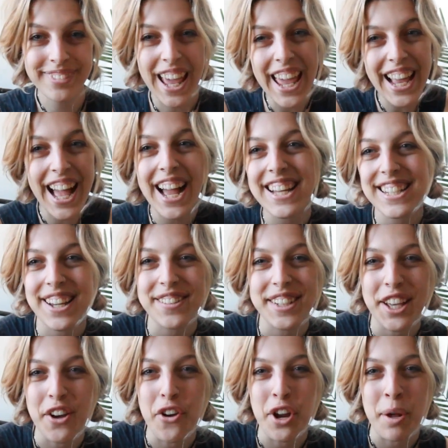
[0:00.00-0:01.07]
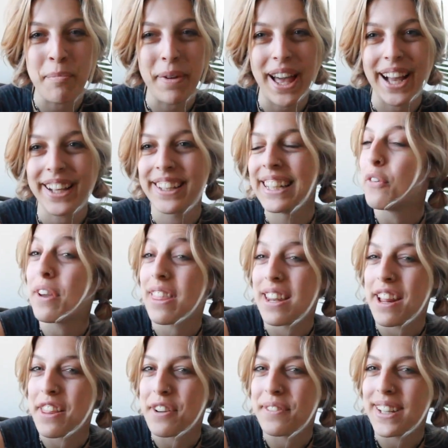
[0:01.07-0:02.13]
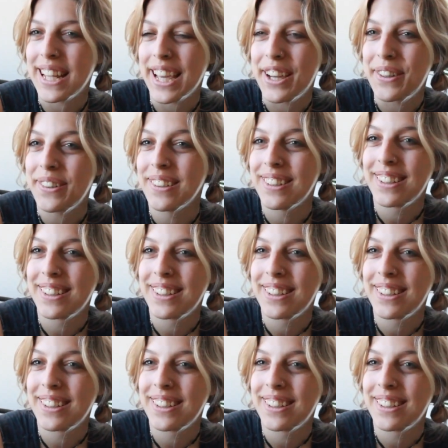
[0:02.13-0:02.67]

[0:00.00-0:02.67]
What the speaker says: Hey guys, how's it going? I'm back with another video,